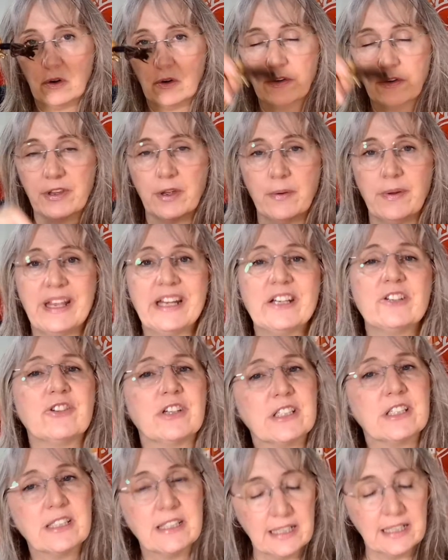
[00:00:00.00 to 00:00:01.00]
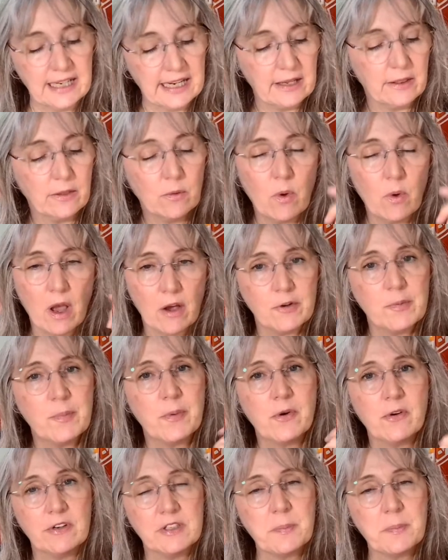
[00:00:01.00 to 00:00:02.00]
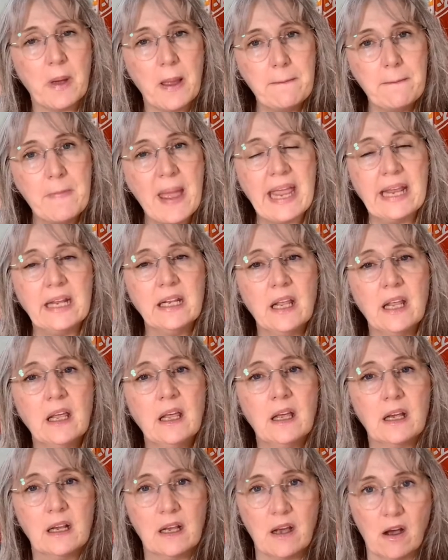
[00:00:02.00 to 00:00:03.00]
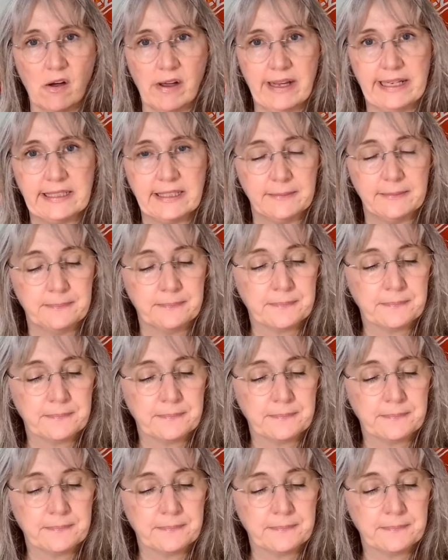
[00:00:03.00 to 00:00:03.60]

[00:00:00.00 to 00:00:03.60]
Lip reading: Although, interestingly, the wild boar is my main guide.